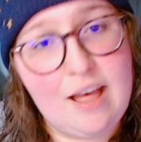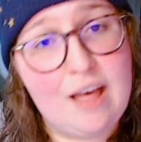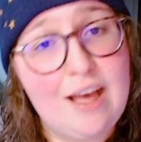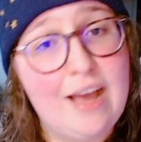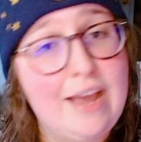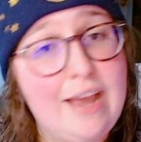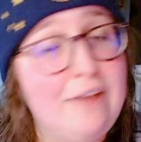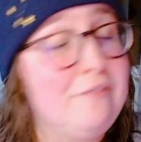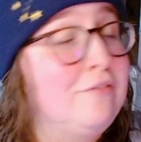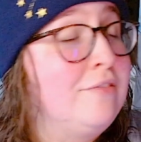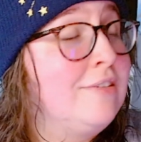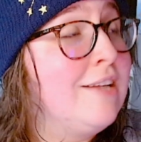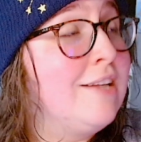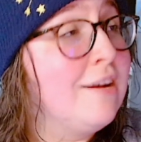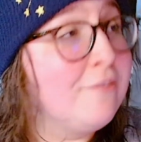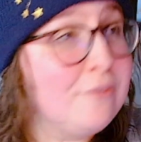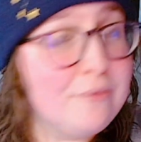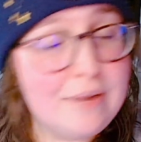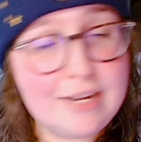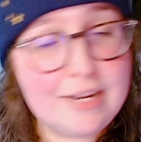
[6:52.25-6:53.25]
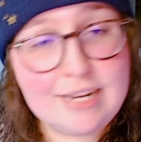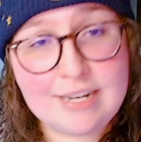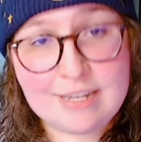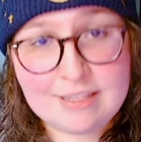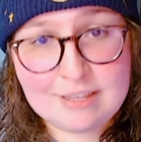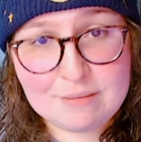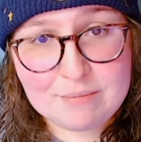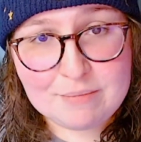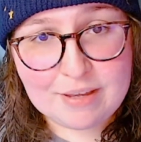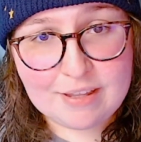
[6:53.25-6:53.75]
I have never read
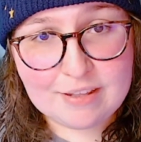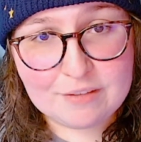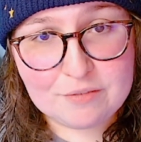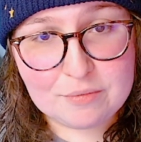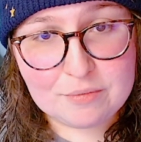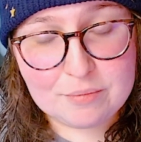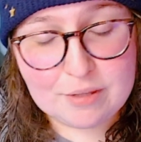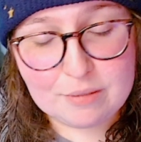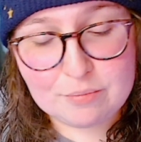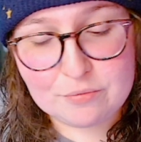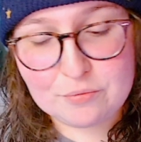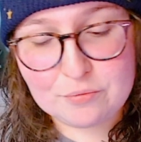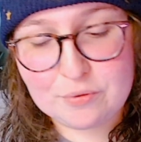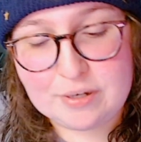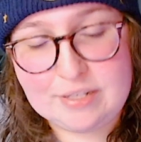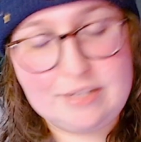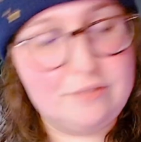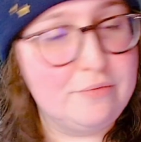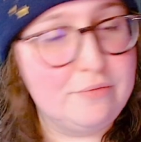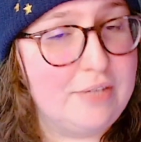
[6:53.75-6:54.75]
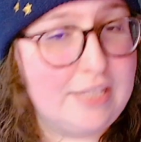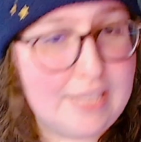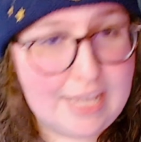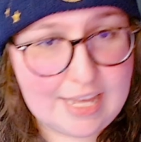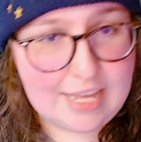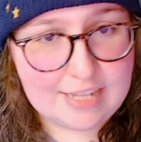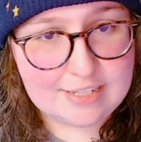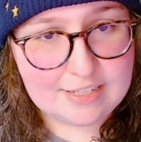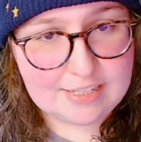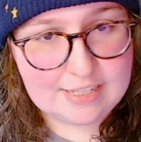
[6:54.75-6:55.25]
anything by Olivie Blake before. I didn't read the
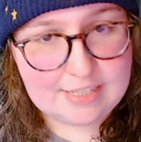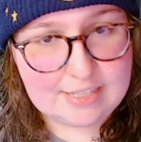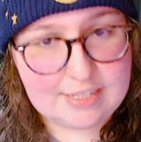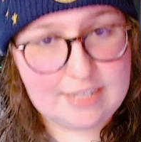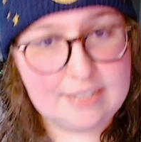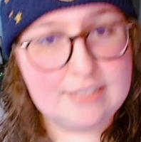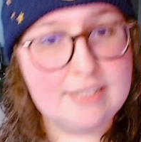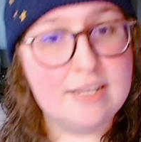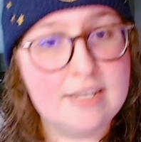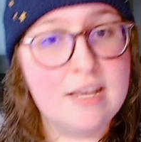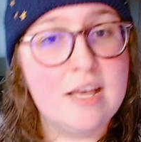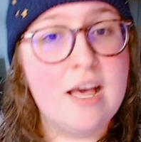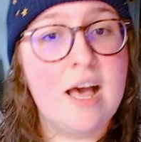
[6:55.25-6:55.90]
Atlas 6.